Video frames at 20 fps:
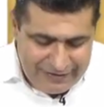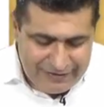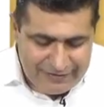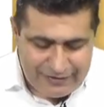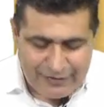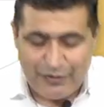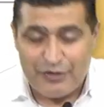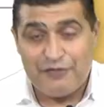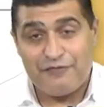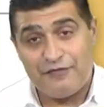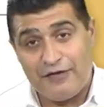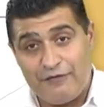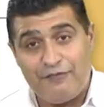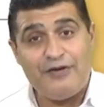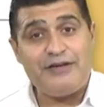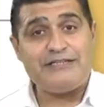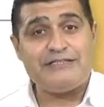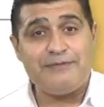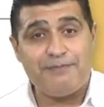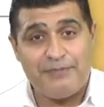you know, if
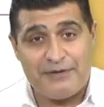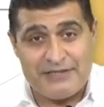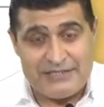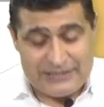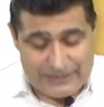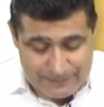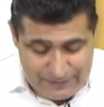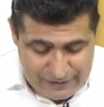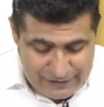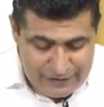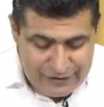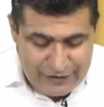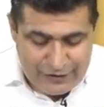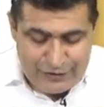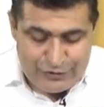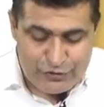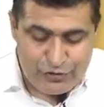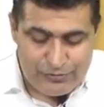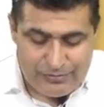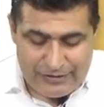it is a principle,
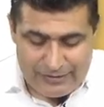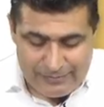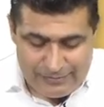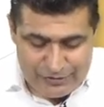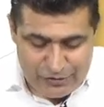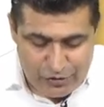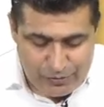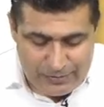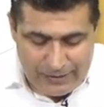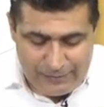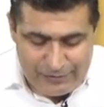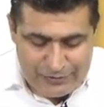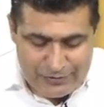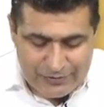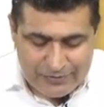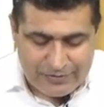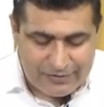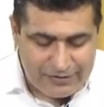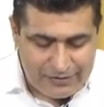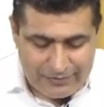you'll be able
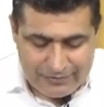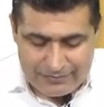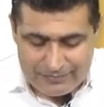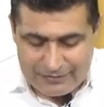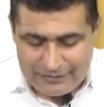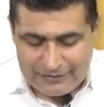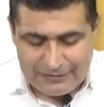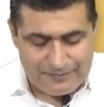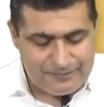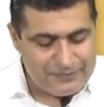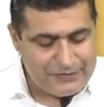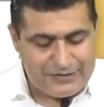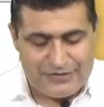to, you know,